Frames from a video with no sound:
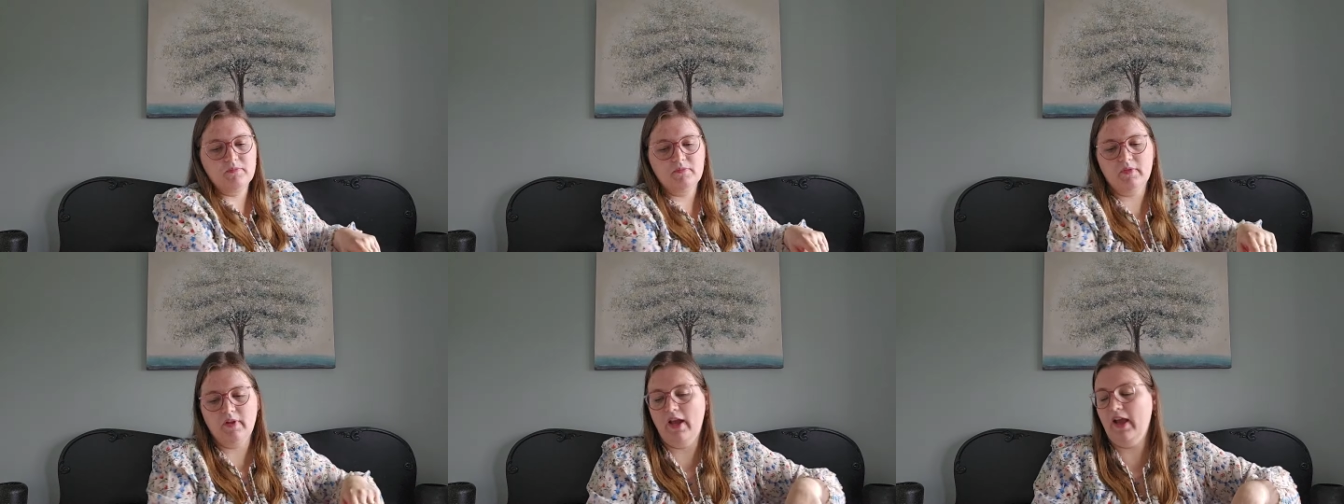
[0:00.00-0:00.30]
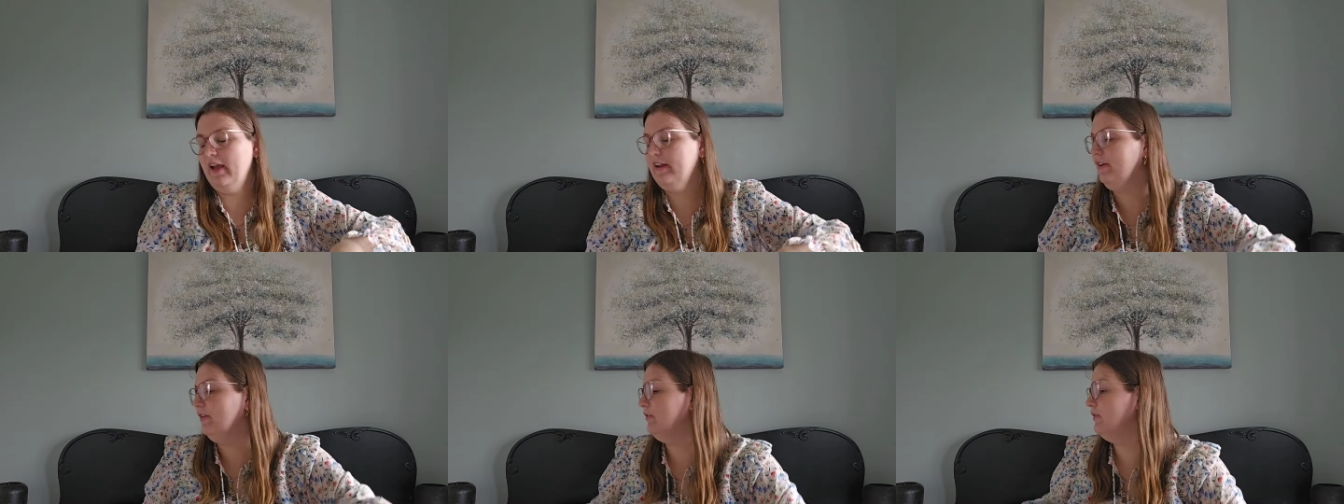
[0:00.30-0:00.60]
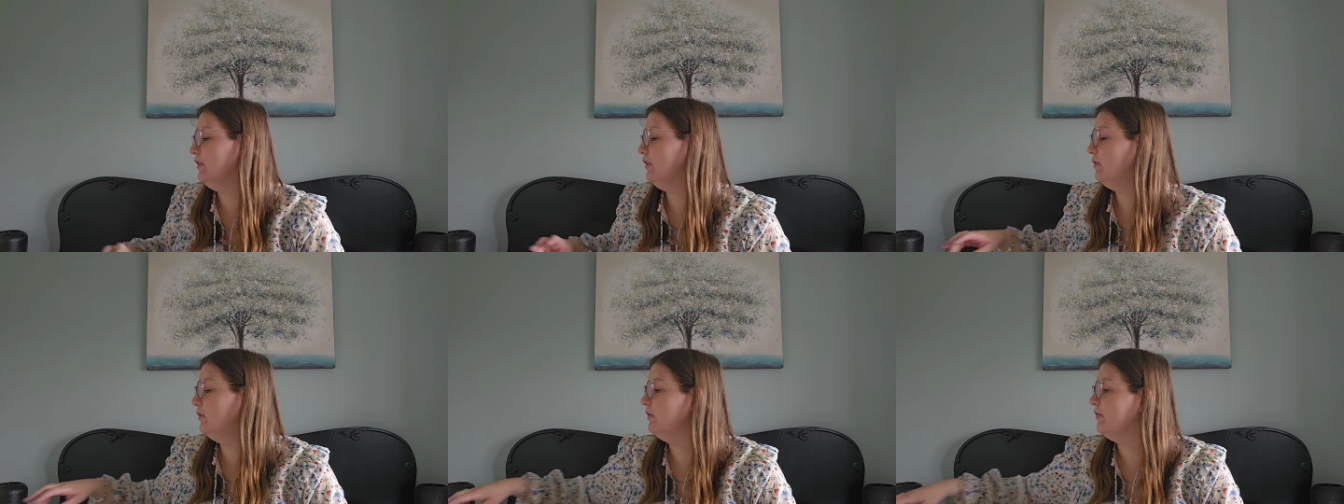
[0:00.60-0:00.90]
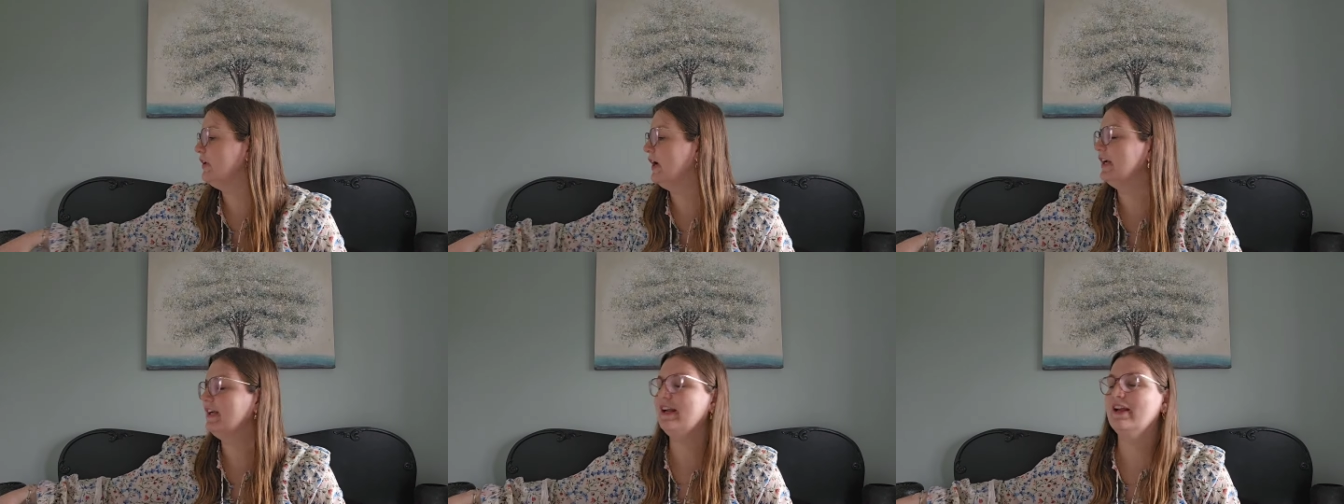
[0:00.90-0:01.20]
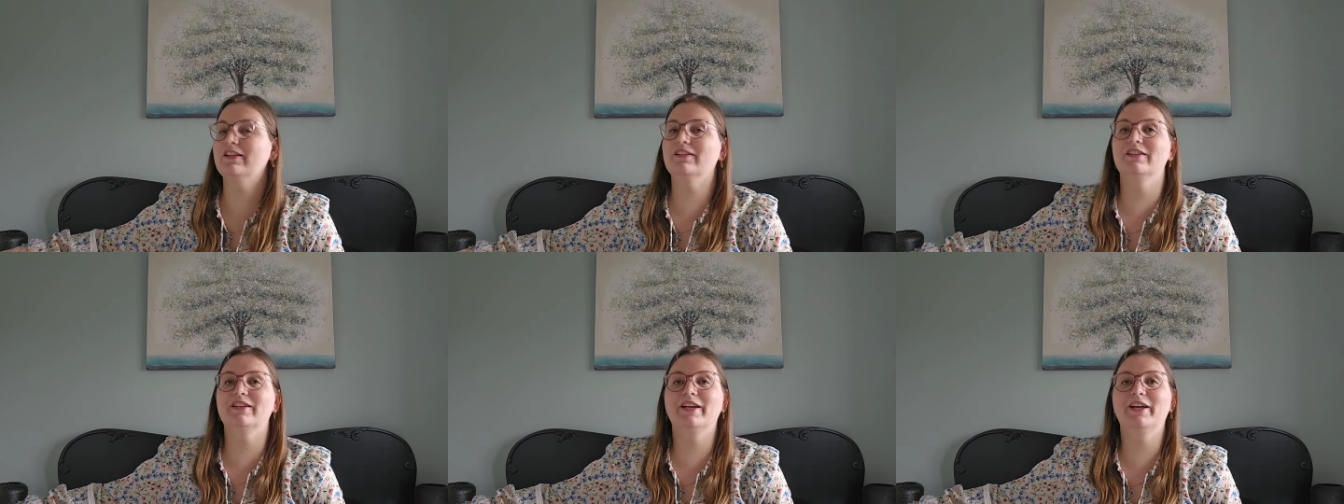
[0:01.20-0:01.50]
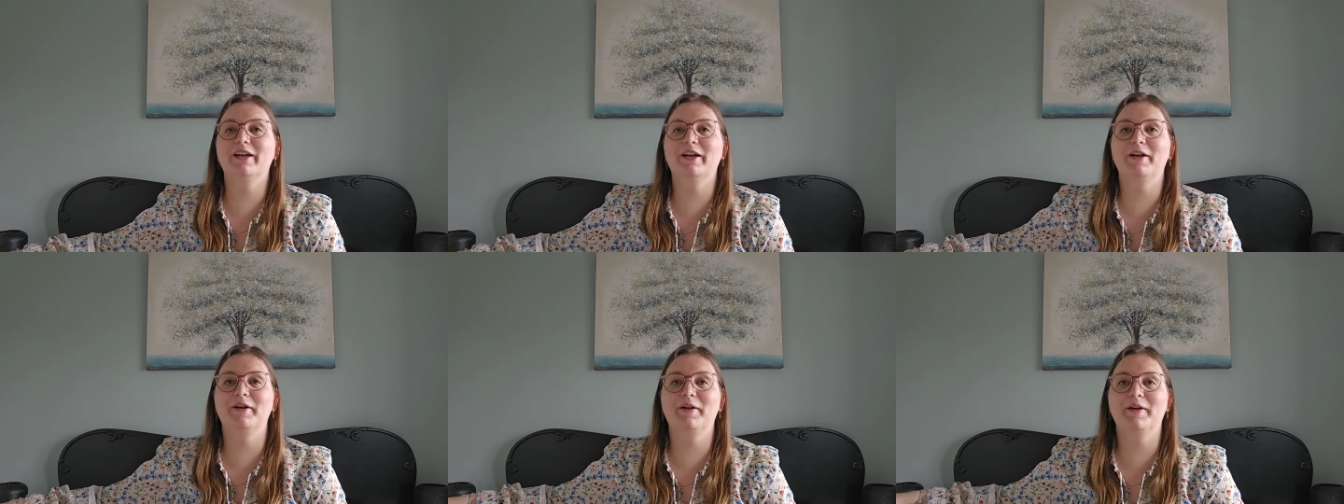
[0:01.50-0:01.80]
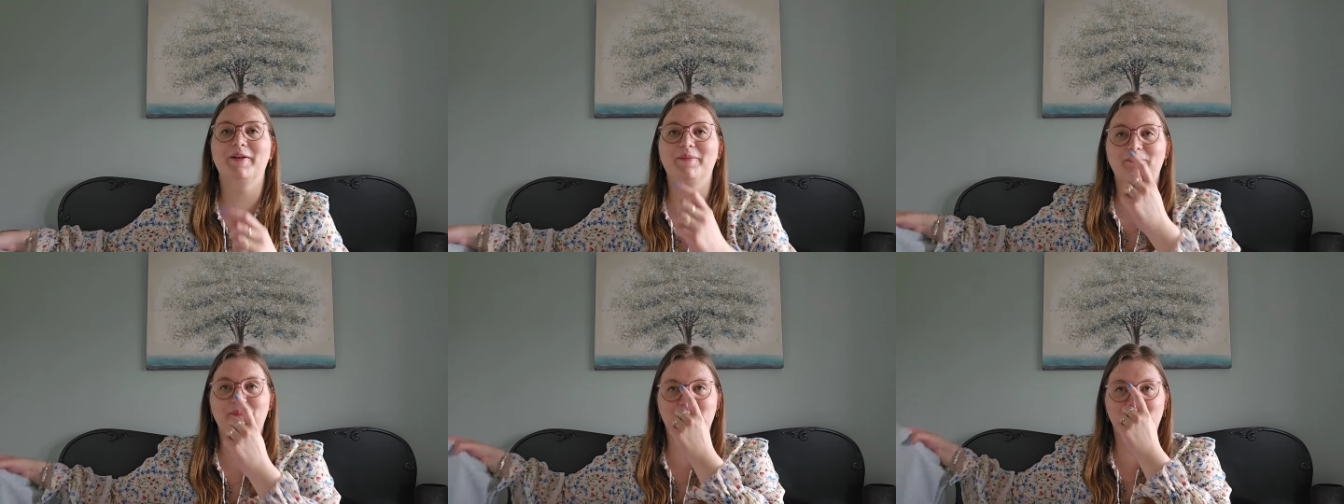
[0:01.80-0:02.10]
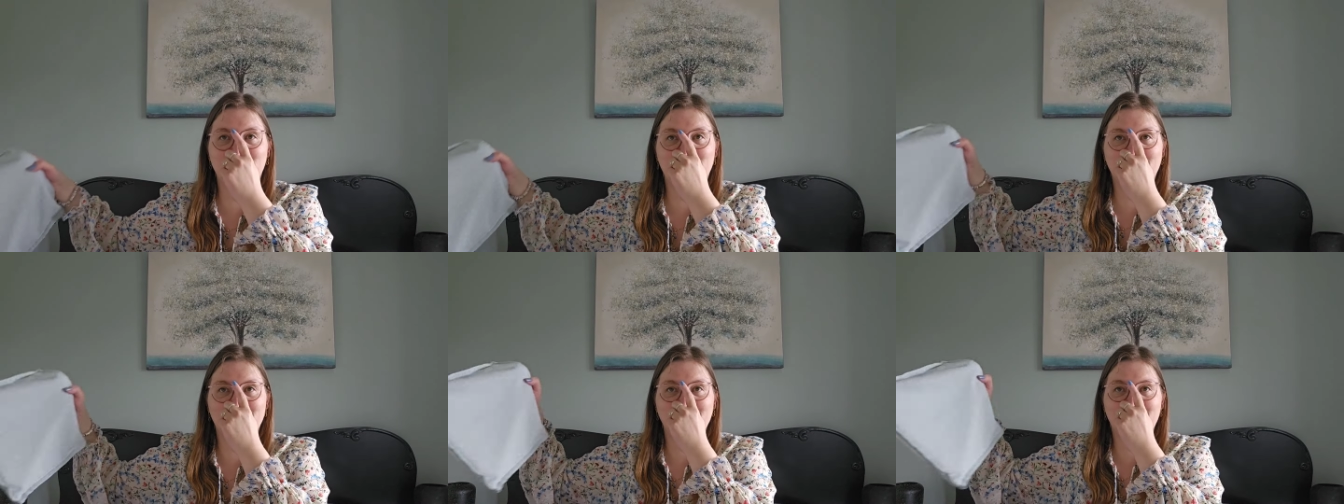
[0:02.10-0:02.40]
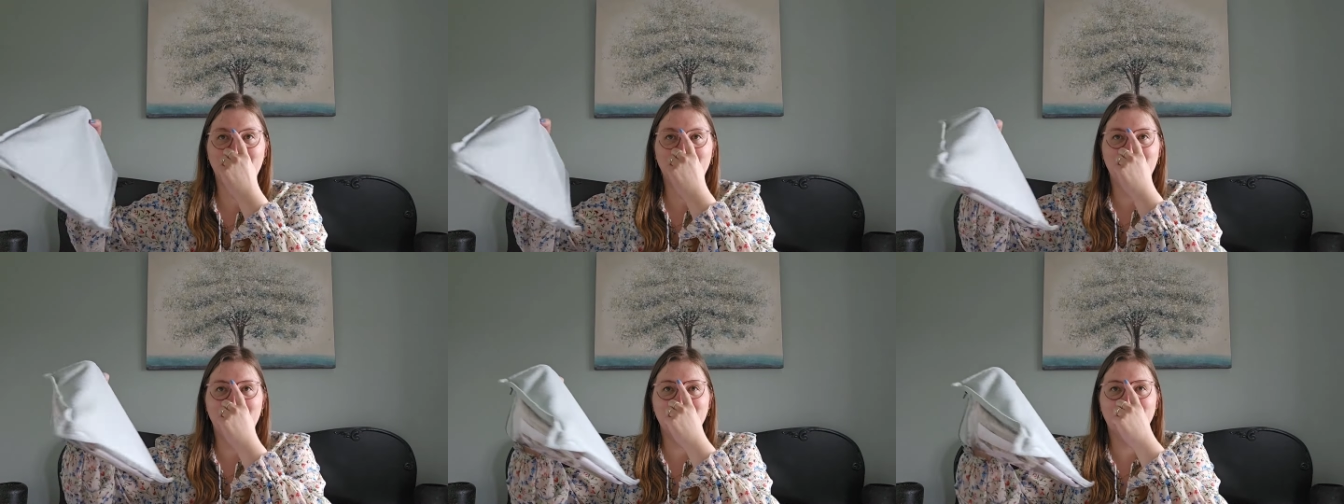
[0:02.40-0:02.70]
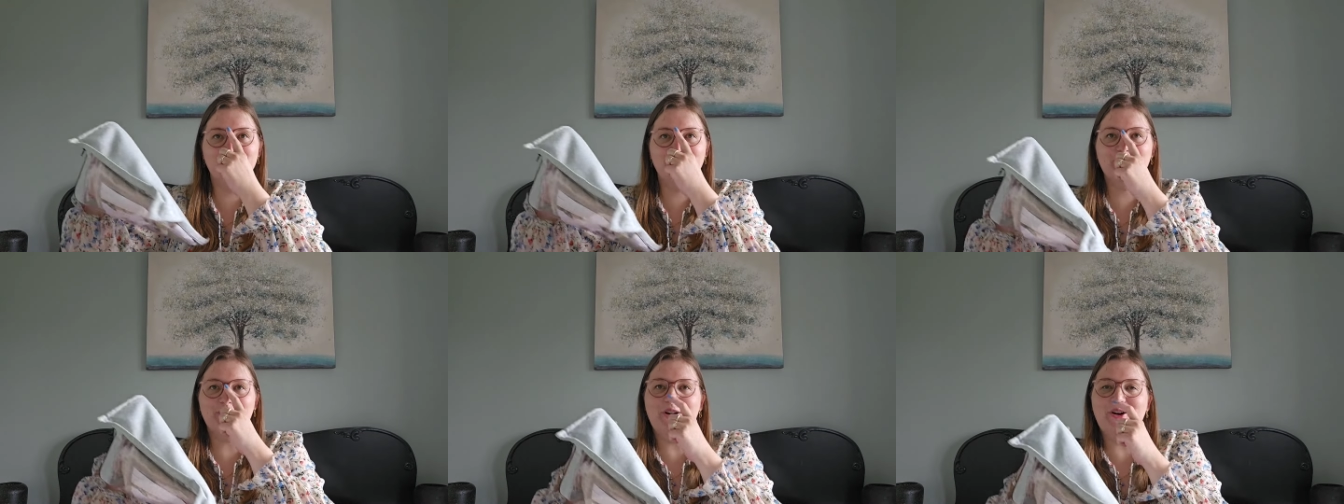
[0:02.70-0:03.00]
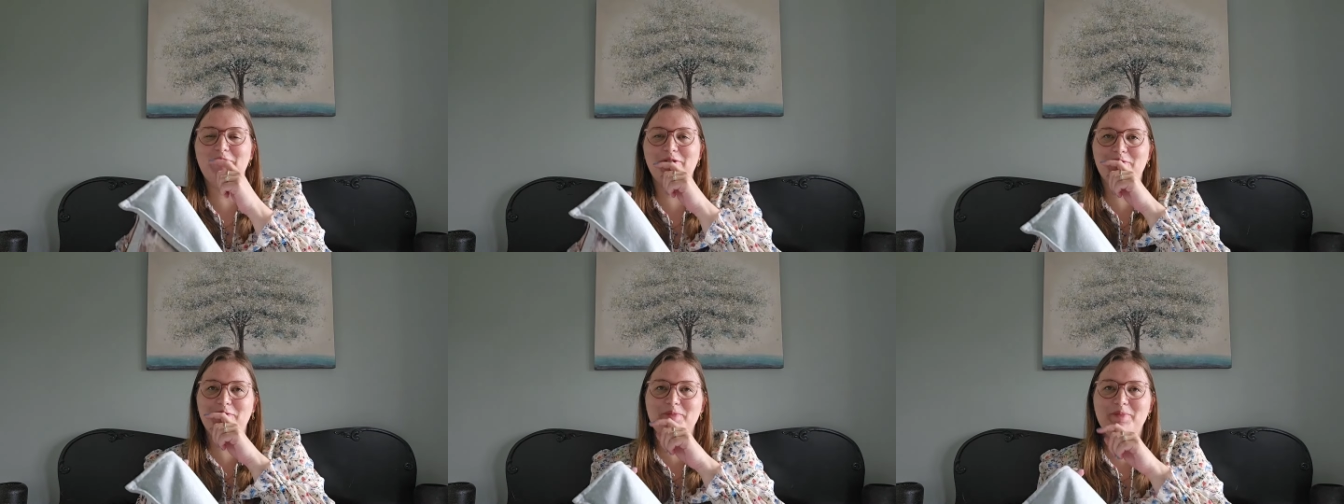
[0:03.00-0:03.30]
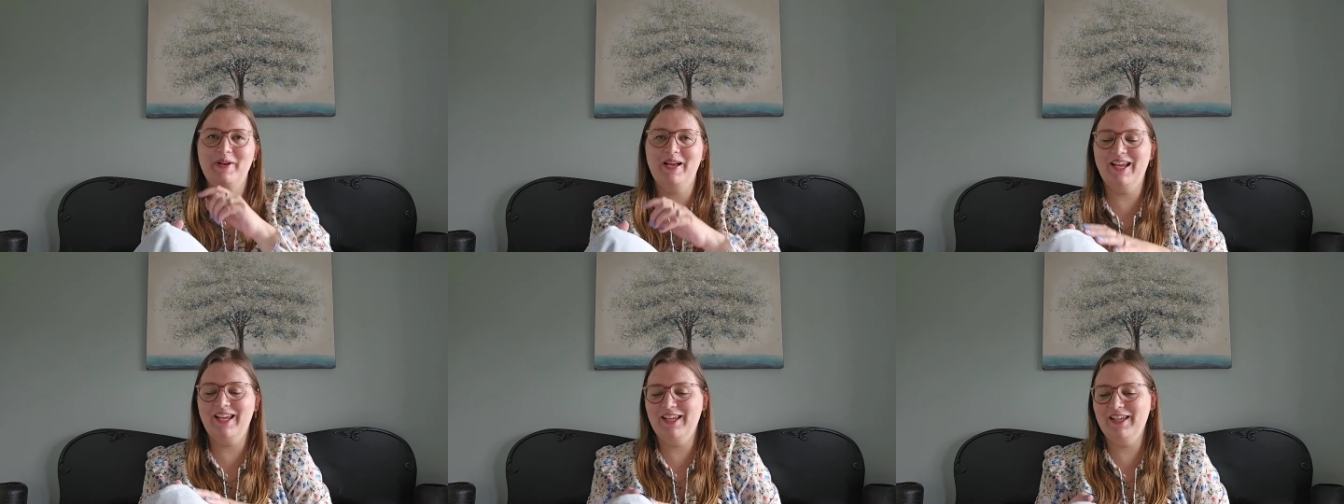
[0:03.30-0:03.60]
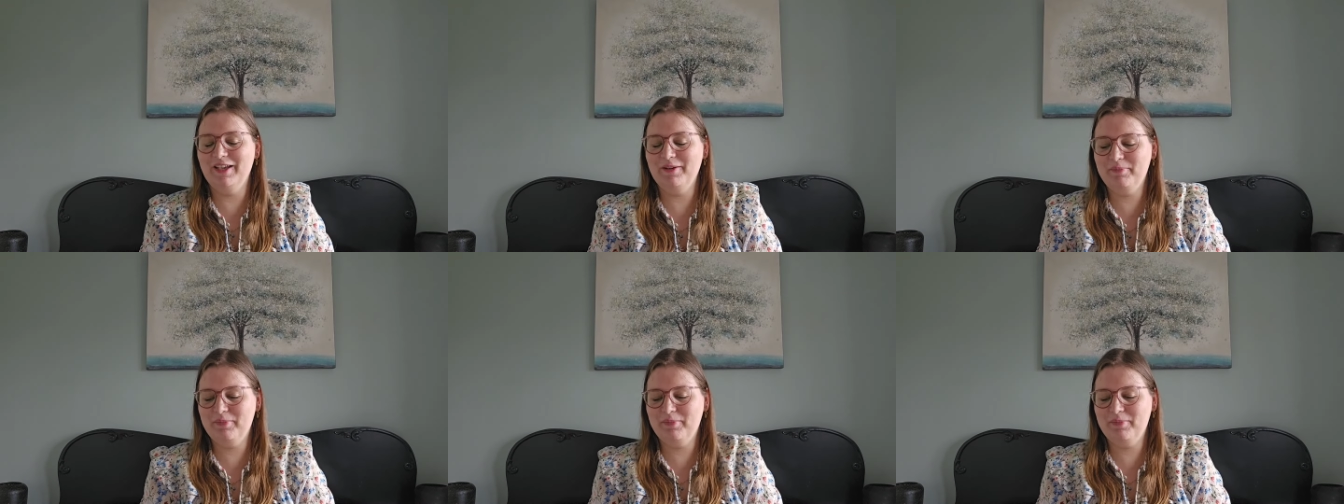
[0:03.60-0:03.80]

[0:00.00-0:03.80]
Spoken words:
I don't know if I can do all my